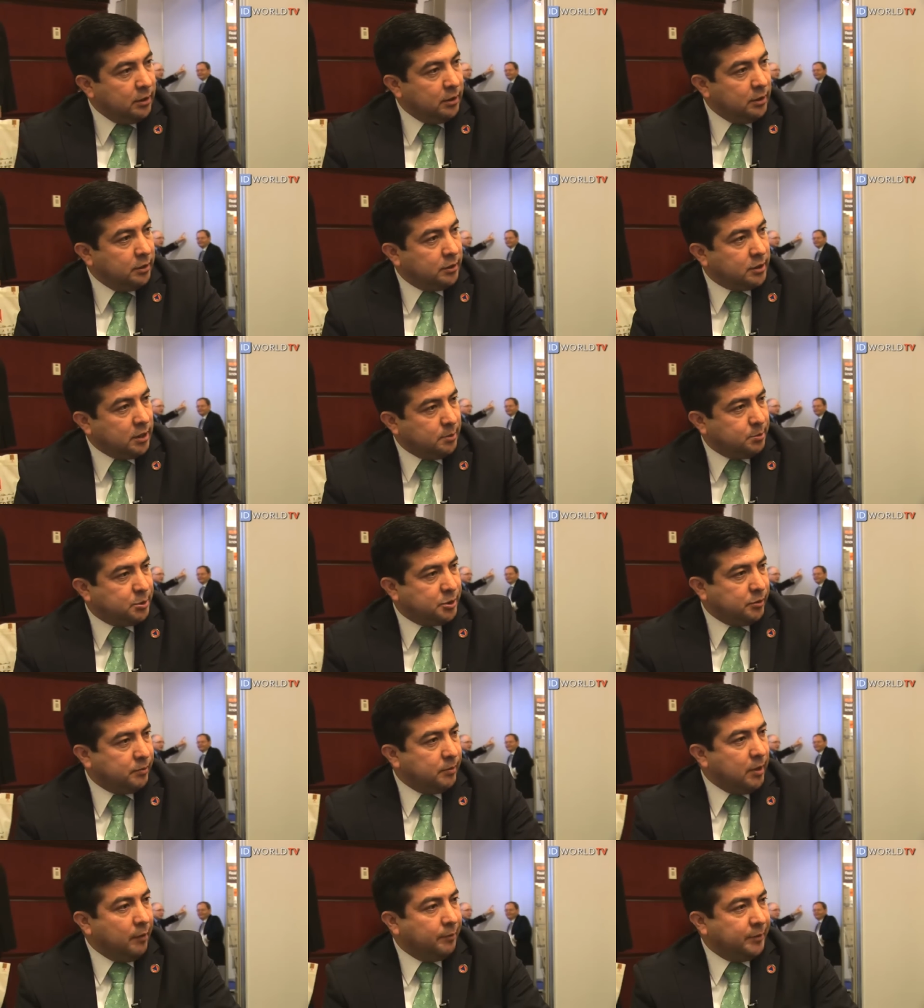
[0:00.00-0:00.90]
in terms
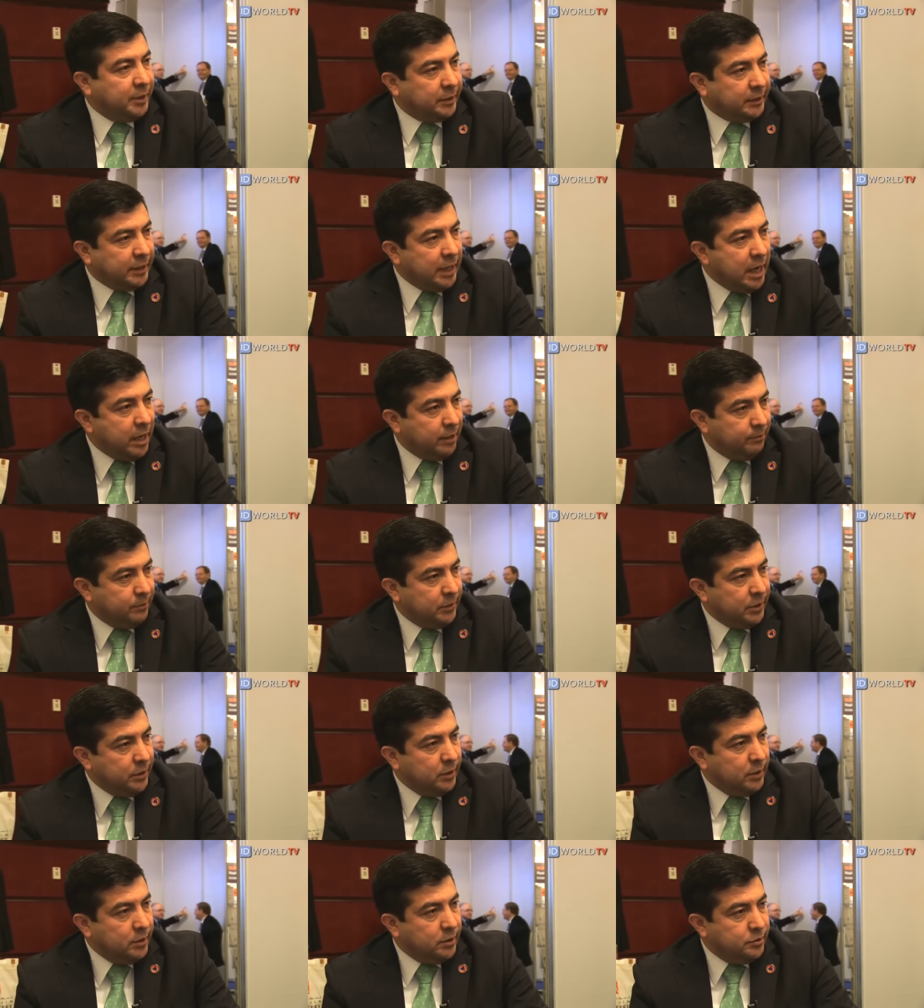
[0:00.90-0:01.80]
of, of the crime.
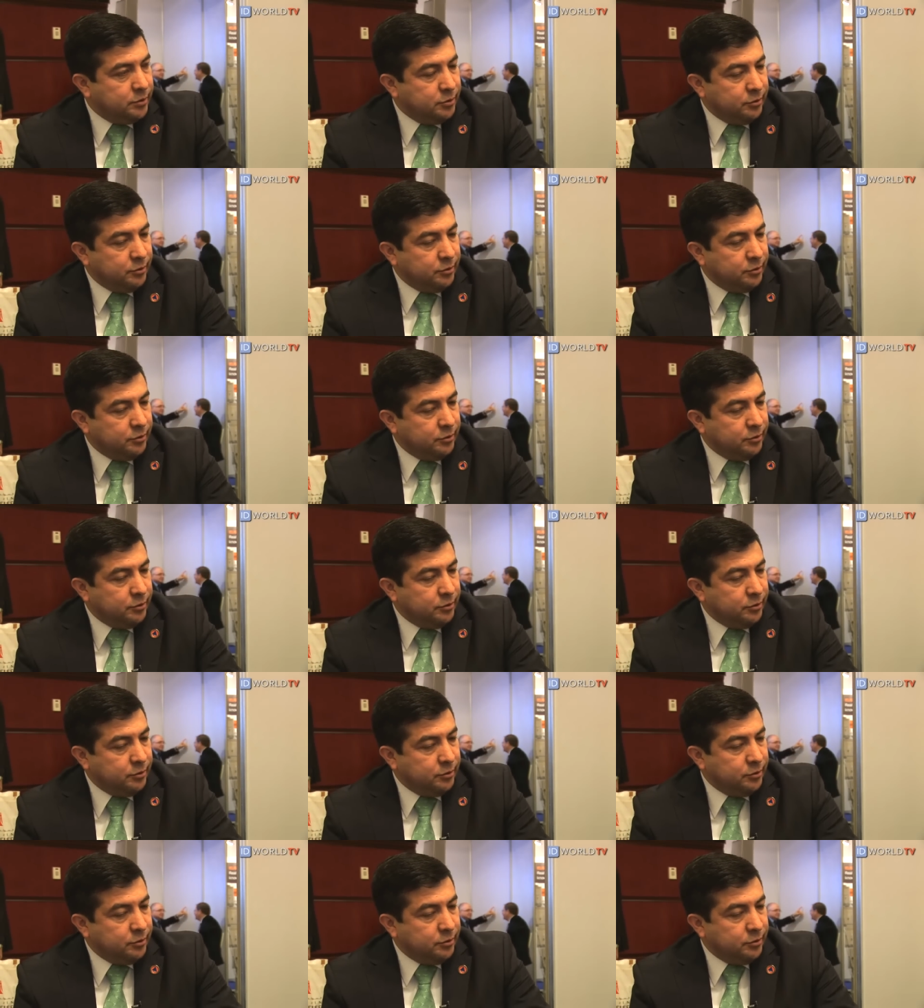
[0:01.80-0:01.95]
Yeah.